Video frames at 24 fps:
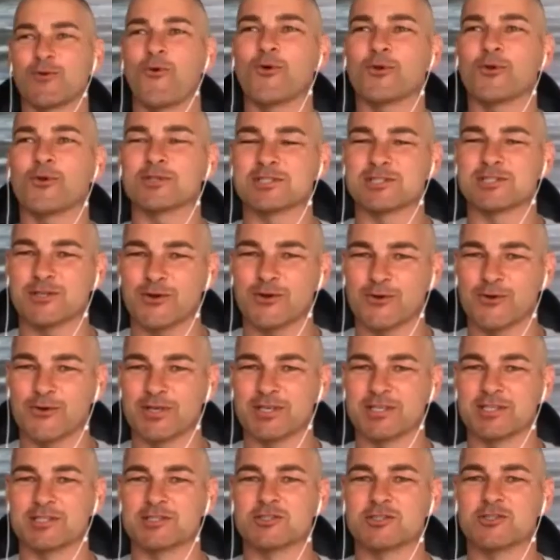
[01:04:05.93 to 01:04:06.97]
all so
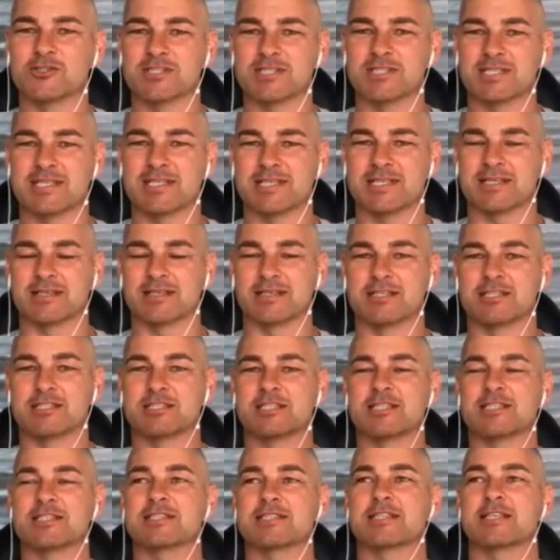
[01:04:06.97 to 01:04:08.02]
interesting. It's
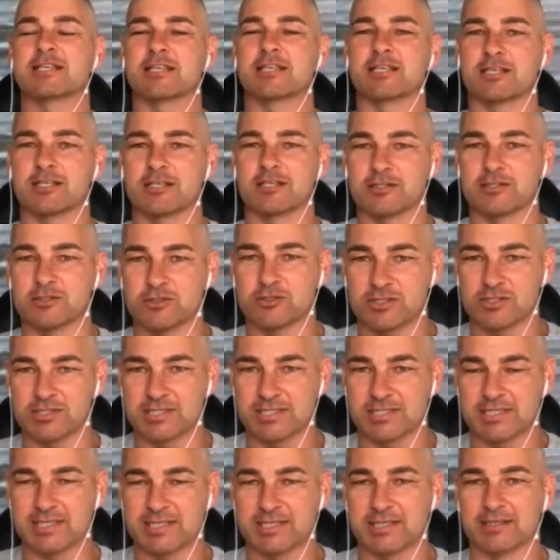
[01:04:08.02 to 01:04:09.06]
just
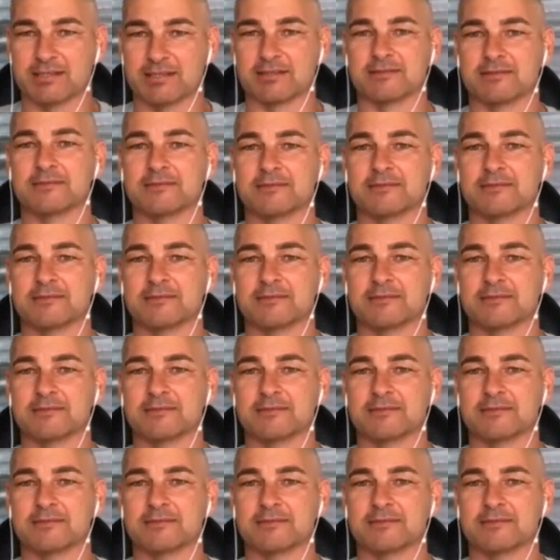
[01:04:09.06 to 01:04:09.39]
interesting.